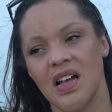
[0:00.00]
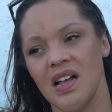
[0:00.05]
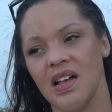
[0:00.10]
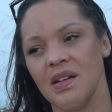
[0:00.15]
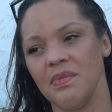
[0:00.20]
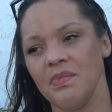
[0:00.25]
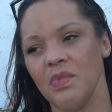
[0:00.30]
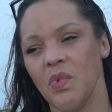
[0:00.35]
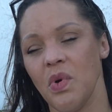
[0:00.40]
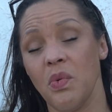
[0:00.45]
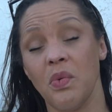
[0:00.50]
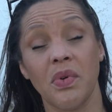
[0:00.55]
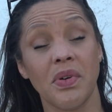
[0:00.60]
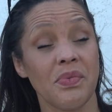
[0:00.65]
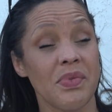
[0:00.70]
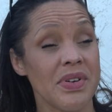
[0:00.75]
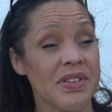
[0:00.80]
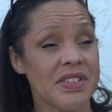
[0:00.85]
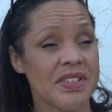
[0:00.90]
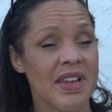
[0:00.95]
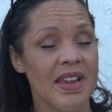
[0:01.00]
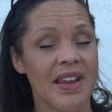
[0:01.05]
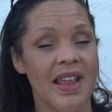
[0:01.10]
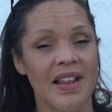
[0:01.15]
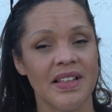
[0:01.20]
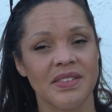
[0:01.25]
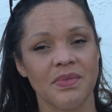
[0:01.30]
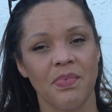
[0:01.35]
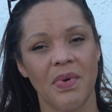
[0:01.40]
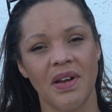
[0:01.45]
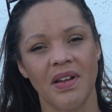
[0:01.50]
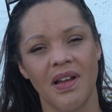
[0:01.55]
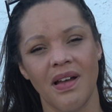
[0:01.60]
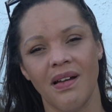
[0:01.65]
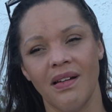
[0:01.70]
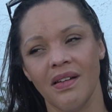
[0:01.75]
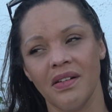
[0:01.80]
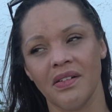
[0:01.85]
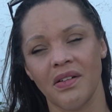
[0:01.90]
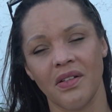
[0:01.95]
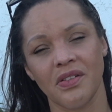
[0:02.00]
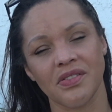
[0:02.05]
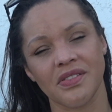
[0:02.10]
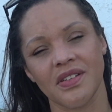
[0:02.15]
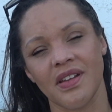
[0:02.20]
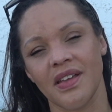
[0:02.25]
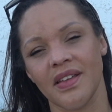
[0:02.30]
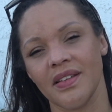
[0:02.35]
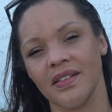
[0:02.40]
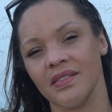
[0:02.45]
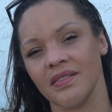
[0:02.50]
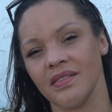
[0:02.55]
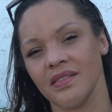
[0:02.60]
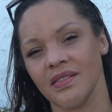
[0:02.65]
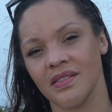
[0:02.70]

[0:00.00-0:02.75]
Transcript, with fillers: Um, well, where we're staying at, it's about a hundred dollars a night.